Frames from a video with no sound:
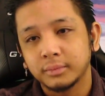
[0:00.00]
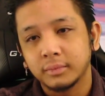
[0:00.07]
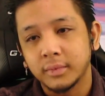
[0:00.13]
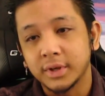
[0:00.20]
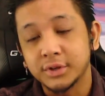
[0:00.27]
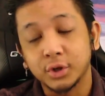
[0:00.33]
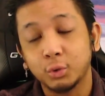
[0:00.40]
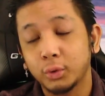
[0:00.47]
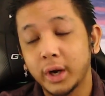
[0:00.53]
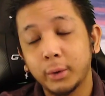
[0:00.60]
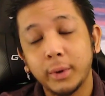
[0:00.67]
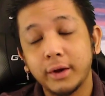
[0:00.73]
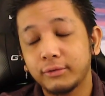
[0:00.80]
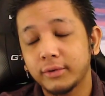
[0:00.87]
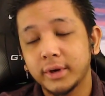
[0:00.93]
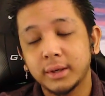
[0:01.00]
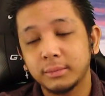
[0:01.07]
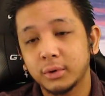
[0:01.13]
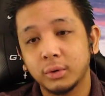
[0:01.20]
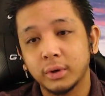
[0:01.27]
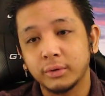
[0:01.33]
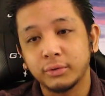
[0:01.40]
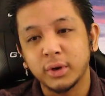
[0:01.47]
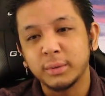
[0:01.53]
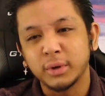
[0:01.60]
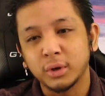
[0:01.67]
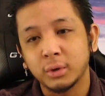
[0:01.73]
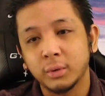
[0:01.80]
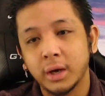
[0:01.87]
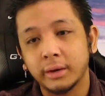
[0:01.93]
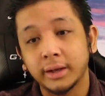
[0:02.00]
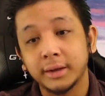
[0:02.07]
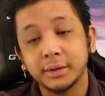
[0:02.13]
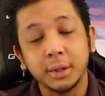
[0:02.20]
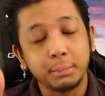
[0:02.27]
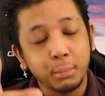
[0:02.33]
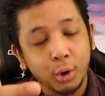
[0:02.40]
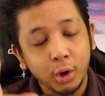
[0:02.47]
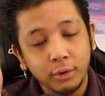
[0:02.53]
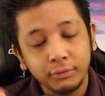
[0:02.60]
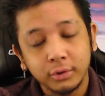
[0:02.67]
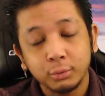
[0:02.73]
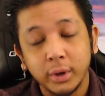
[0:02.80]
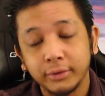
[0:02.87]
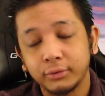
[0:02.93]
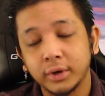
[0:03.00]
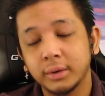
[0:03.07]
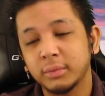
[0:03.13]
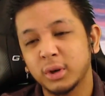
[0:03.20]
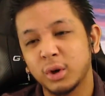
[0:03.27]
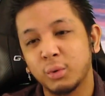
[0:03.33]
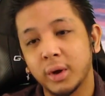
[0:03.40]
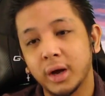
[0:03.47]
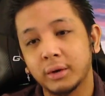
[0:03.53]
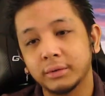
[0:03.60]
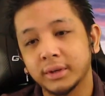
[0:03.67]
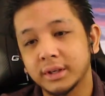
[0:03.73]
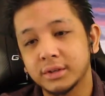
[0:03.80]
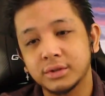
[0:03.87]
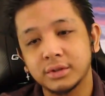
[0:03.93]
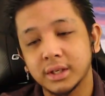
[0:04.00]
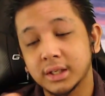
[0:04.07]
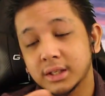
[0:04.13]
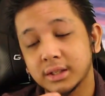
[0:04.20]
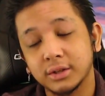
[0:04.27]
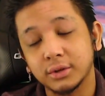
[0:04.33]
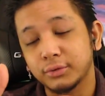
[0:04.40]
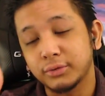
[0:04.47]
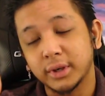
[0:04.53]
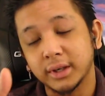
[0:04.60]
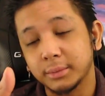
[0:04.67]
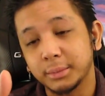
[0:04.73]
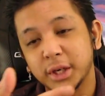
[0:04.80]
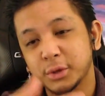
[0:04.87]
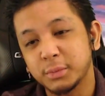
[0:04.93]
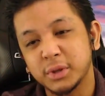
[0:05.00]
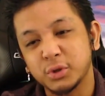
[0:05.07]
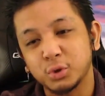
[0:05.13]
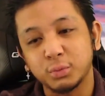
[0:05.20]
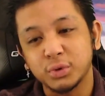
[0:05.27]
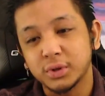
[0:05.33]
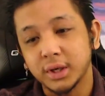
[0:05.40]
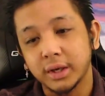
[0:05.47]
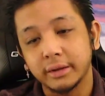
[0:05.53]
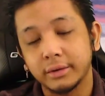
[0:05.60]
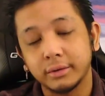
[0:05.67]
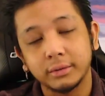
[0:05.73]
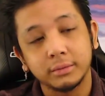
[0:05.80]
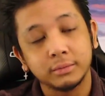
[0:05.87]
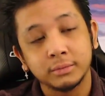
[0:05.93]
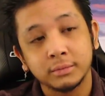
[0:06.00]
it's a great way for him to go out. The perfect way for him to go out. It still fucking makes me super sad though.